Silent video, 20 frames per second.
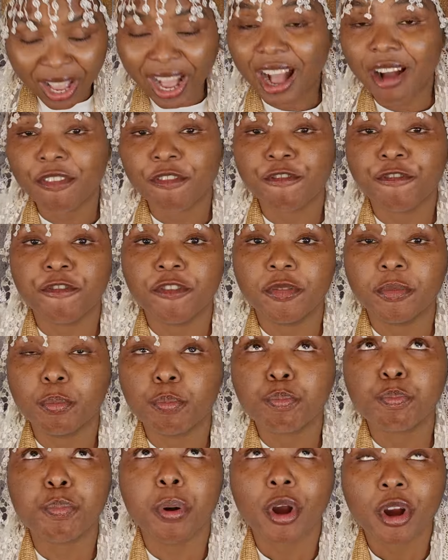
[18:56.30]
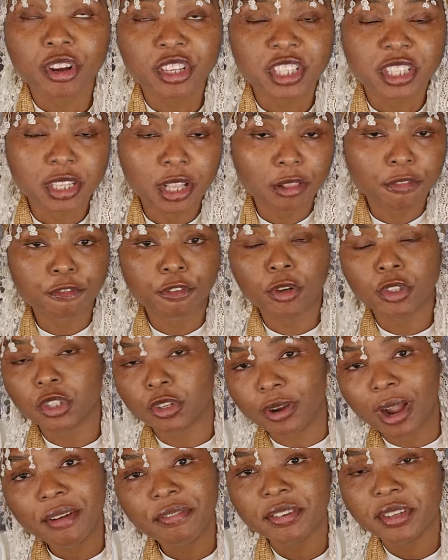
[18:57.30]
have personal
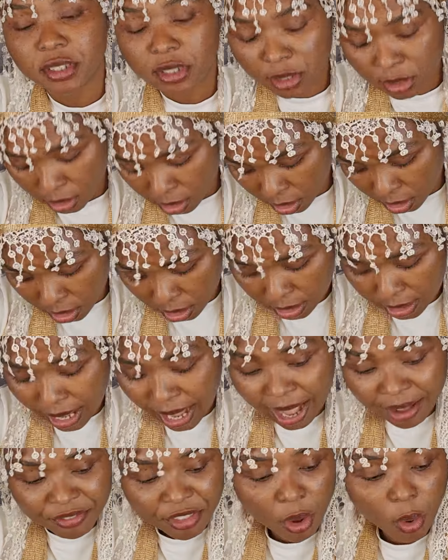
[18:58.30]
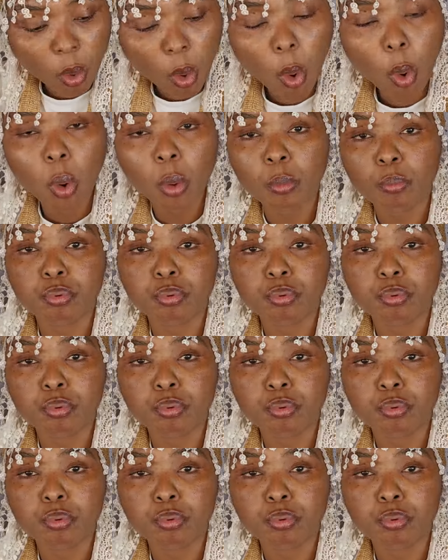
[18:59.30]
photographers. They have their own